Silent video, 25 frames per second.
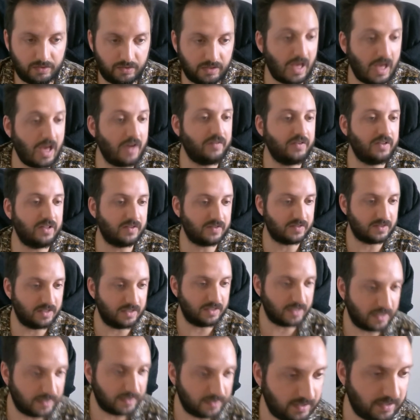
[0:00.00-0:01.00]
the evidence
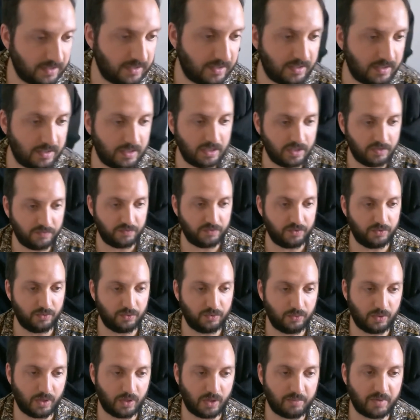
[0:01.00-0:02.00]
that I give
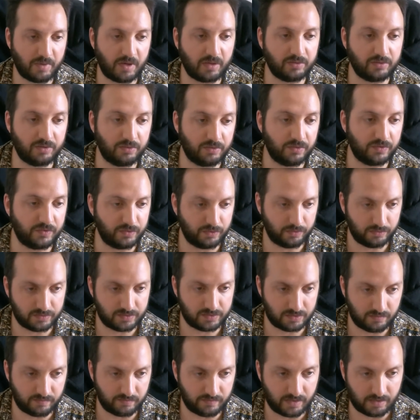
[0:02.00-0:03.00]
you about the
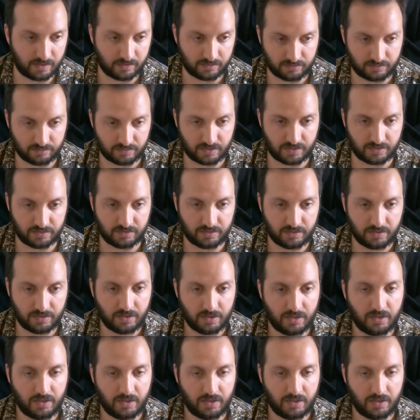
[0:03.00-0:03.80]
results of Algorand